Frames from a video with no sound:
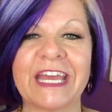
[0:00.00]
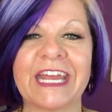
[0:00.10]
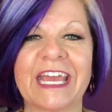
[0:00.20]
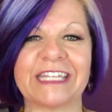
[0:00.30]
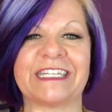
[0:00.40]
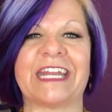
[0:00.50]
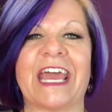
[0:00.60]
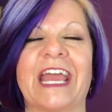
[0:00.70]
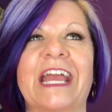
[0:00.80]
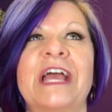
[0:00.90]
in again
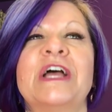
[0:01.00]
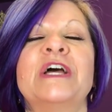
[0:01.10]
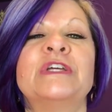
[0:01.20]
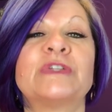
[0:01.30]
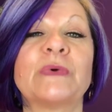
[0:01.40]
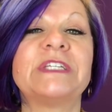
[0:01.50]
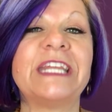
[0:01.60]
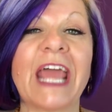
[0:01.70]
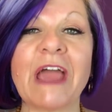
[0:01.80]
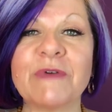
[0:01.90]
today. So
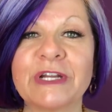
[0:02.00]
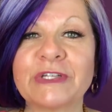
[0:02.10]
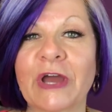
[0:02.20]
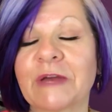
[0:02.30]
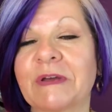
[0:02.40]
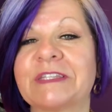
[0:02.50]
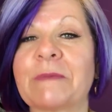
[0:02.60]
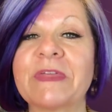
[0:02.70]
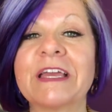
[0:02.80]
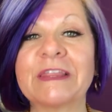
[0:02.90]
today I want to talk about
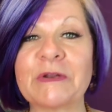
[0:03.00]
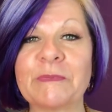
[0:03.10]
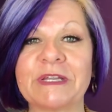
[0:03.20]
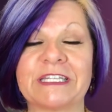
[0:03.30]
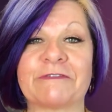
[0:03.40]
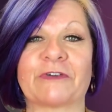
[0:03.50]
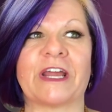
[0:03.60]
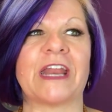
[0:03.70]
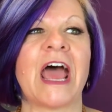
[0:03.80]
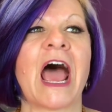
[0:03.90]
something a little bit
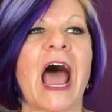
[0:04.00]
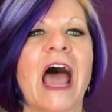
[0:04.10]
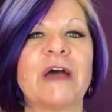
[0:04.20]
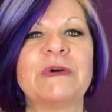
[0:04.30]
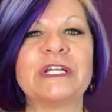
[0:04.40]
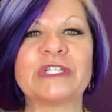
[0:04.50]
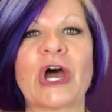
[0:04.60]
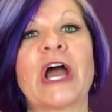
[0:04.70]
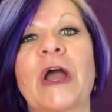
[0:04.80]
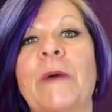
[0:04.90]
different. I want to
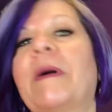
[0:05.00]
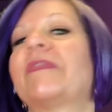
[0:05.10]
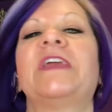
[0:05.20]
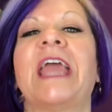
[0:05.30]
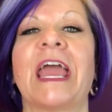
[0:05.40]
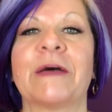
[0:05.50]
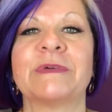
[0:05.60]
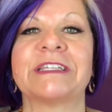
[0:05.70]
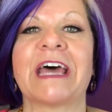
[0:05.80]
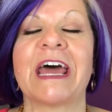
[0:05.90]
talk about the
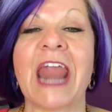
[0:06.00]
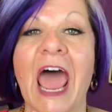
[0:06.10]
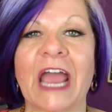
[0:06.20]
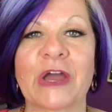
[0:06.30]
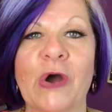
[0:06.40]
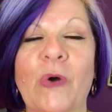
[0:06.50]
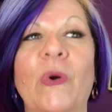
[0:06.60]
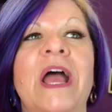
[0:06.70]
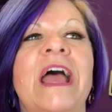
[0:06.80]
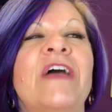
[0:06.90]
Amazon
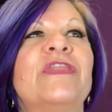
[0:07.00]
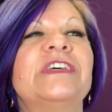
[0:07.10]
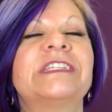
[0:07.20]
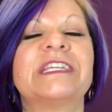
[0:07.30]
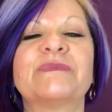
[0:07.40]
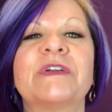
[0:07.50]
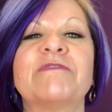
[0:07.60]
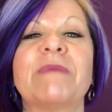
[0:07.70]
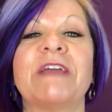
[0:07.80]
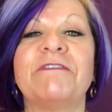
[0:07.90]
Echo. This is one
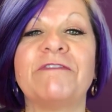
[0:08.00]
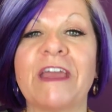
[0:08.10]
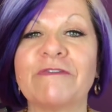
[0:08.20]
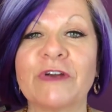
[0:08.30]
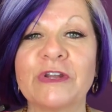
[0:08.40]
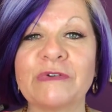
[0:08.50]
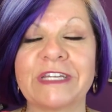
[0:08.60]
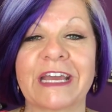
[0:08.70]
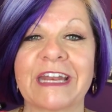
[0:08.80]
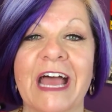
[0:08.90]
of my favorite new
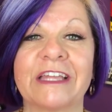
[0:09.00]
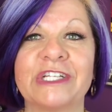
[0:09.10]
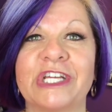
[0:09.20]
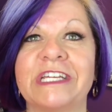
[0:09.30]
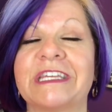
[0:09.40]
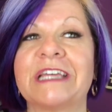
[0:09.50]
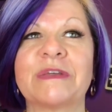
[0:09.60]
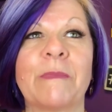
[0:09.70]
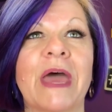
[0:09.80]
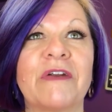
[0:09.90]
technologies. As
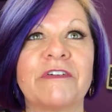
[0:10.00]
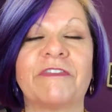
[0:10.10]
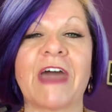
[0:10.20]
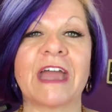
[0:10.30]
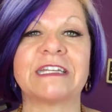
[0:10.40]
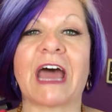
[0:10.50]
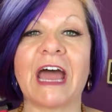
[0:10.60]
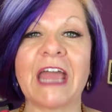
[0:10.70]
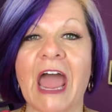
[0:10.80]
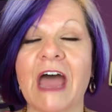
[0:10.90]
a matter of fact,
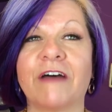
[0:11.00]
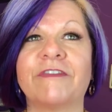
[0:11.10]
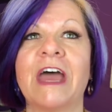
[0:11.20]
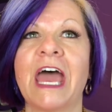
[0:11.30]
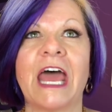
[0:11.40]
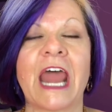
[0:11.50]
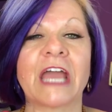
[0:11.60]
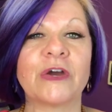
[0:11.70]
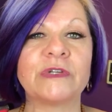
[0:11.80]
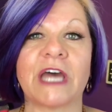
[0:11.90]
I have an
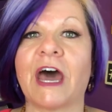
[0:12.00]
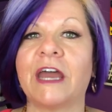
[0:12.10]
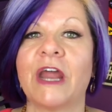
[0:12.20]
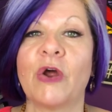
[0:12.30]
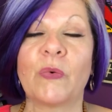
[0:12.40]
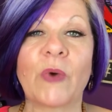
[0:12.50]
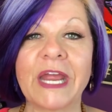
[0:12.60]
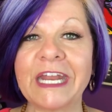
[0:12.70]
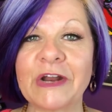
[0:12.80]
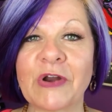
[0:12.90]
Echo Dot
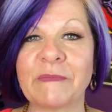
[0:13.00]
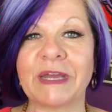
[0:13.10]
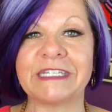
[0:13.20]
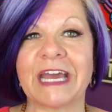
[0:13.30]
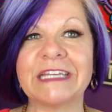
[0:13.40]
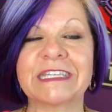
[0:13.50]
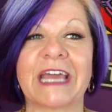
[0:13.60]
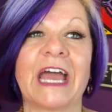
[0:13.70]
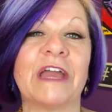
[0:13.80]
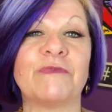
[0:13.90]
right here on my
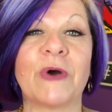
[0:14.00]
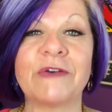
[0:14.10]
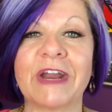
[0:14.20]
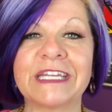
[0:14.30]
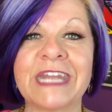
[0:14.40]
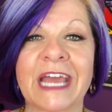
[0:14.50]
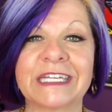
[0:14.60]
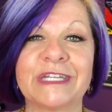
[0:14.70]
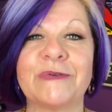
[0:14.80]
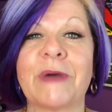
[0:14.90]
desk. I have one right
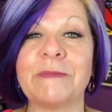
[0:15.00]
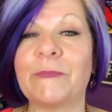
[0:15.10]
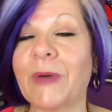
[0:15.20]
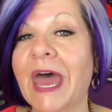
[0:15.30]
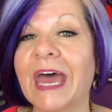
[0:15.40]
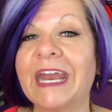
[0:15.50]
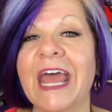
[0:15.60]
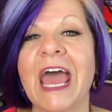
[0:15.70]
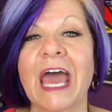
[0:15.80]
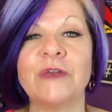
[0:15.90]
next to my bed
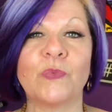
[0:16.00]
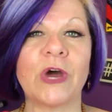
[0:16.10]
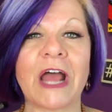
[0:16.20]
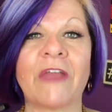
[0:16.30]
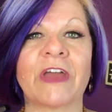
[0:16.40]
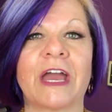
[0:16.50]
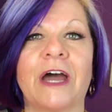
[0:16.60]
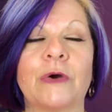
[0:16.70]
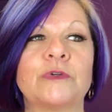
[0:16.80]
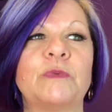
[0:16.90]
and one on the
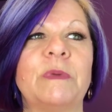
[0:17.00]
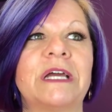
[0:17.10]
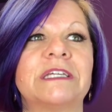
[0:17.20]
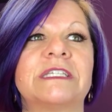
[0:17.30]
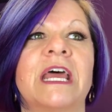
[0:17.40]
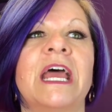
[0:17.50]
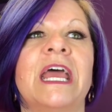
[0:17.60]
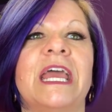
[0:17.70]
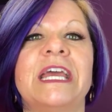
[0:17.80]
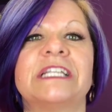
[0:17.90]
couch because
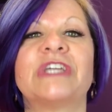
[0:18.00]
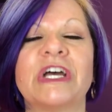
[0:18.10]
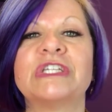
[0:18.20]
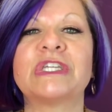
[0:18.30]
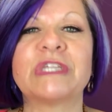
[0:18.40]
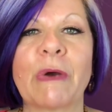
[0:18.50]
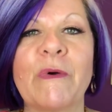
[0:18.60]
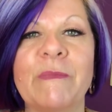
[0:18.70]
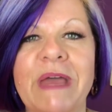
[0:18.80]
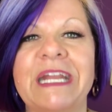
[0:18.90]
it does
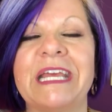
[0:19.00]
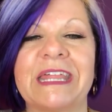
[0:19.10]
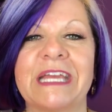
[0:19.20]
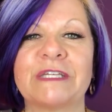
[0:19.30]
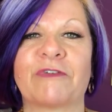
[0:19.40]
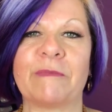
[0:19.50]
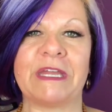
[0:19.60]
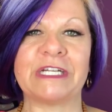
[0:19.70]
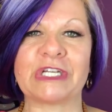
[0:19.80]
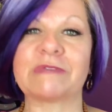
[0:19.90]
so many things for me
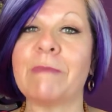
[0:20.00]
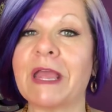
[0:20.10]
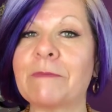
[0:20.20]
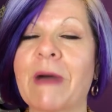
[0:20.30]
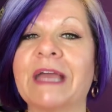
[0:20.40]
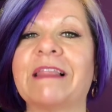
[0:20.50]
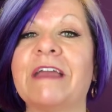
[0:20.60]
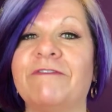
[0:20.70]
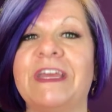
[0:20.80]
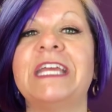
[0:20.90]
to just make my
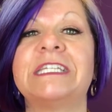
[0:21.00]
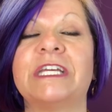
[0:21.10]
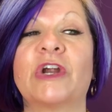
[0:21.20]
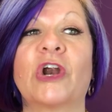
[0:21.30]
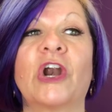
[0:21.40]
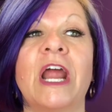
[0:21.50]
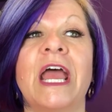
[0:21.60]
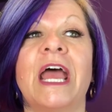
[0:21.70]
life easier,